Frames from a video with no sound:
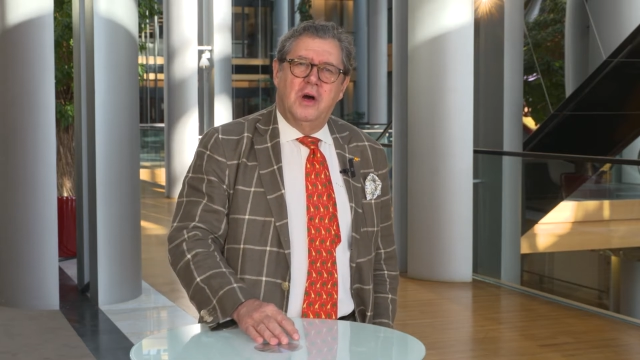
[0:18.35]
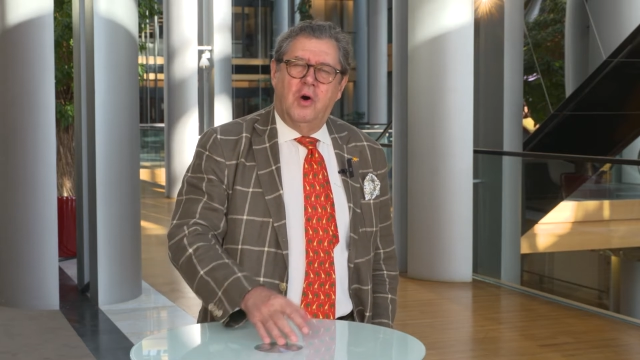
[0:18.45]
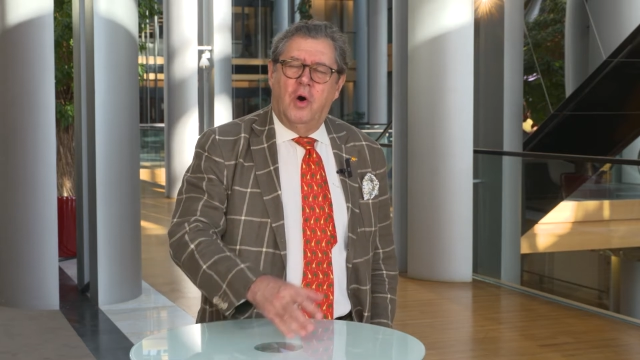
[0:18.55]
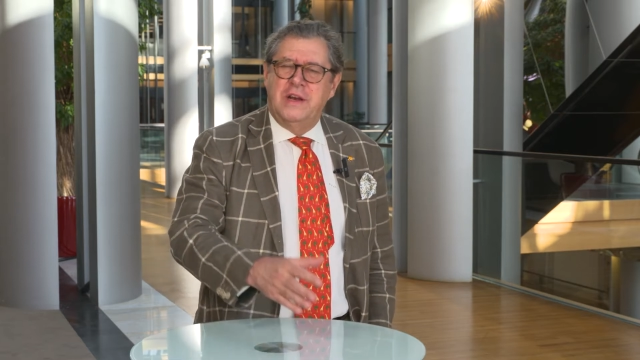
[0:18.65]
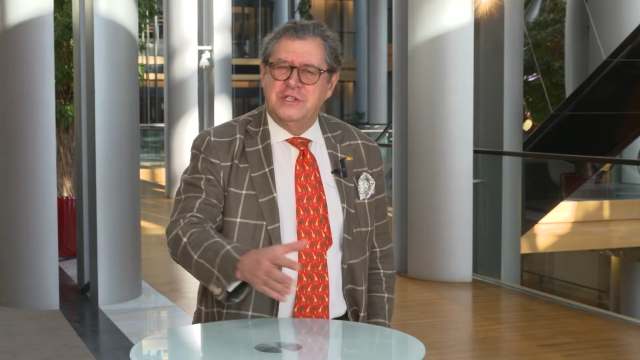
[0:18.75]

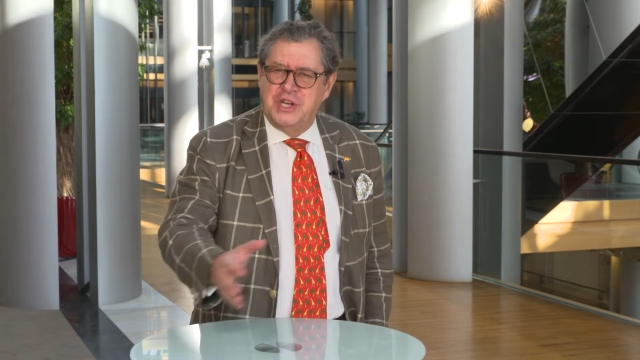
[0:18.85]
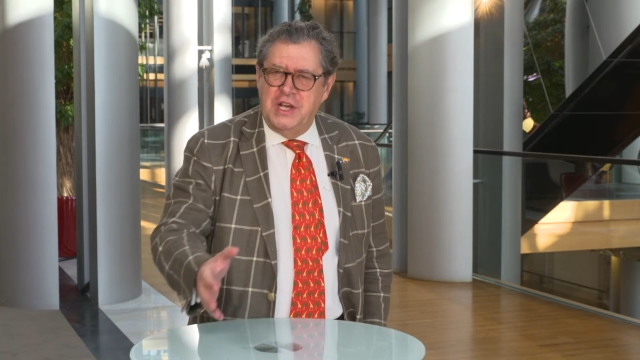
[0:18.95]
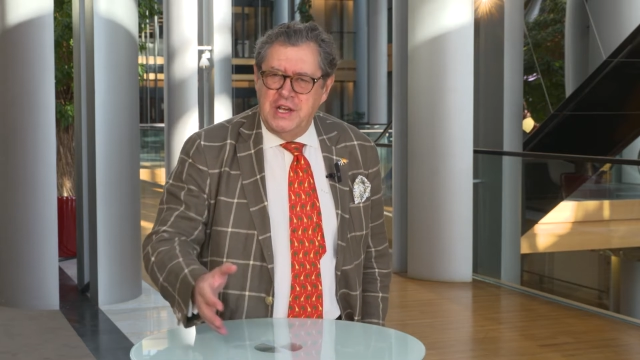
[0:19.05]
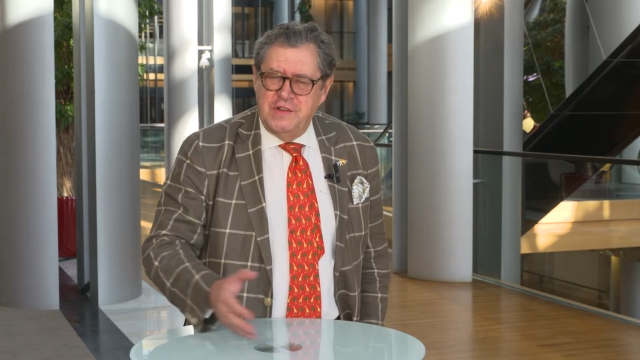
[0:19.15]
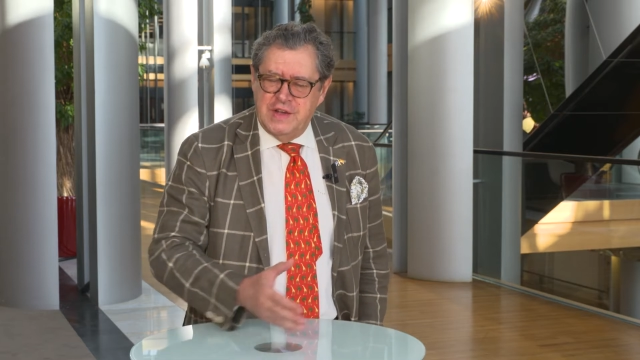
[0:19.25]

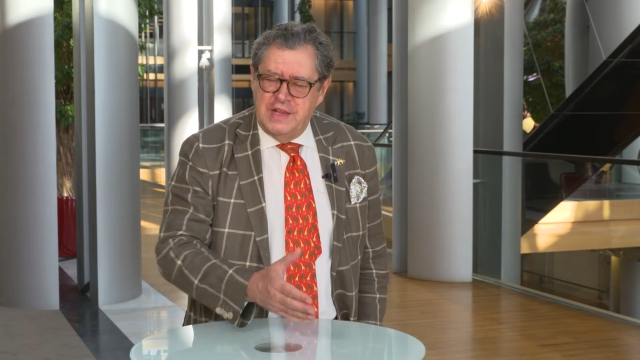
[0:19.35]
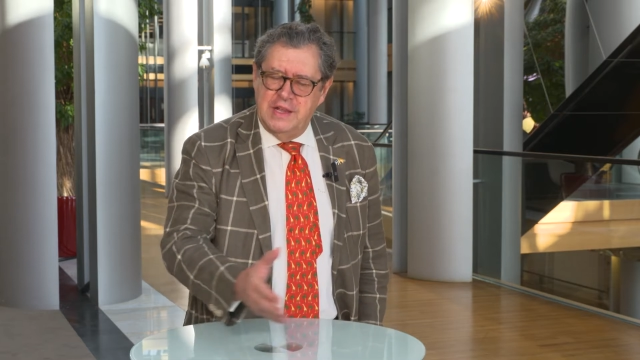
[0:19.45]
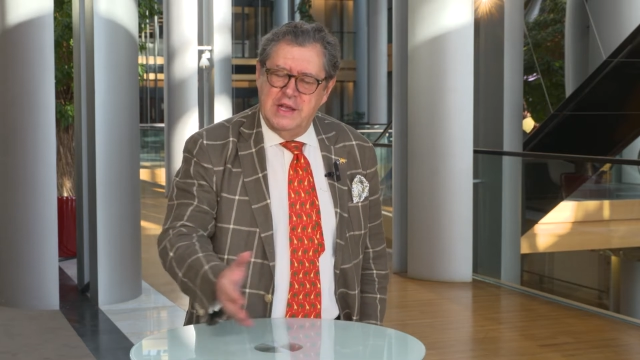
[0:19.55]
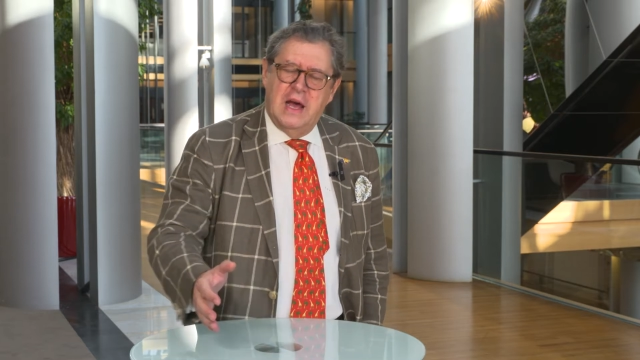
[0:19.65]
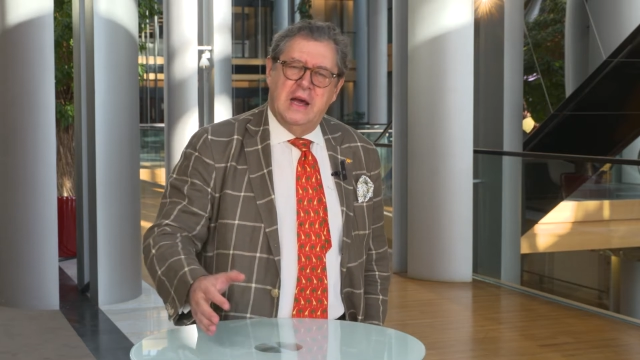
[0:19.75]
ONGs
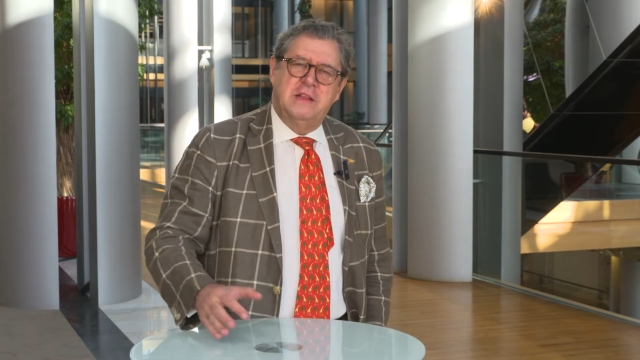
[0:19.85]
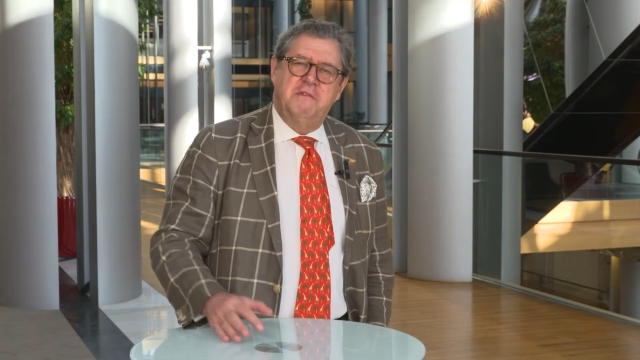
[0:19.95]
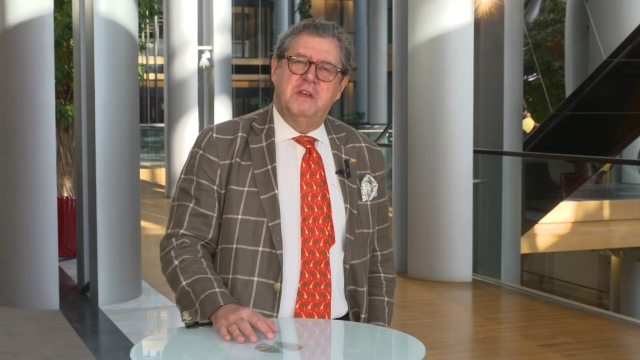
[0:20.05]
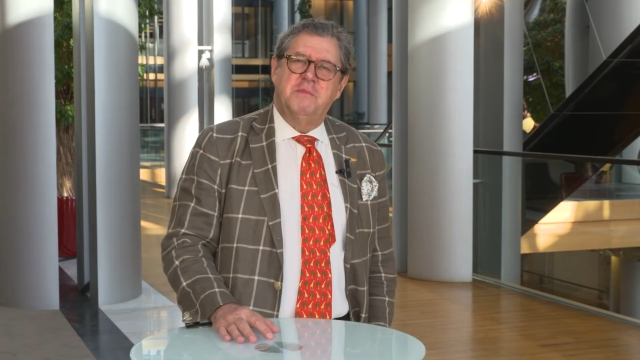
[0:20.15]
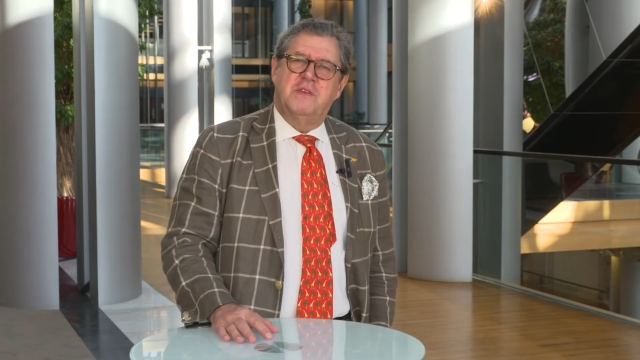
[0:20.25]
and
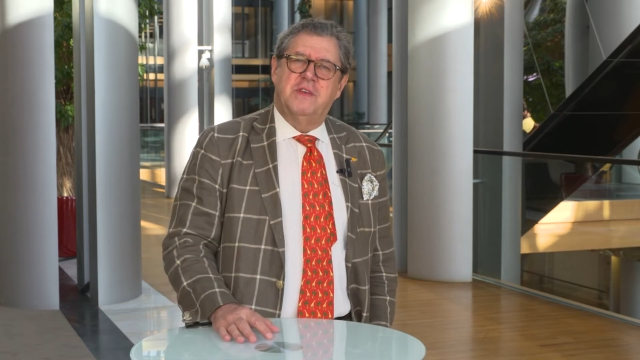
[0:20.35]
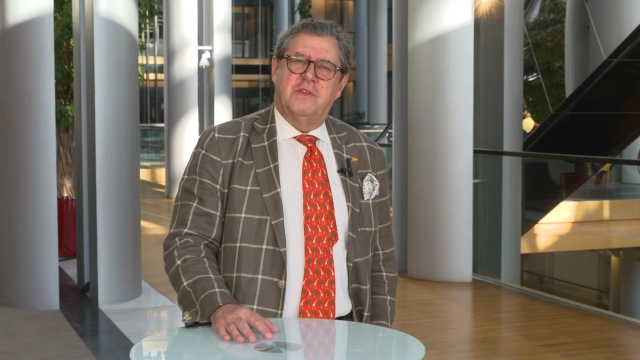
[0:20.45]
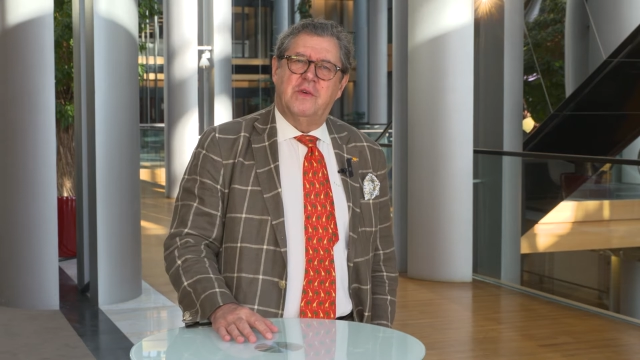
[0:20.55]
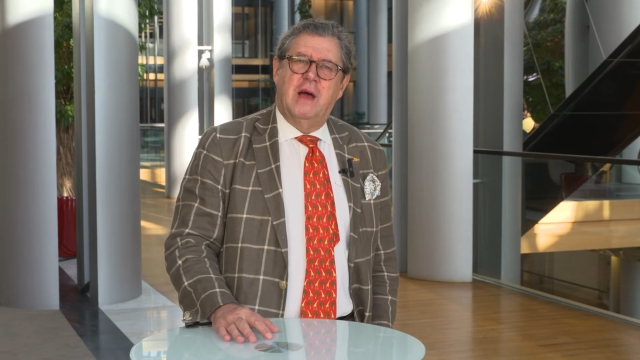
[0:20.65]
activism, etc.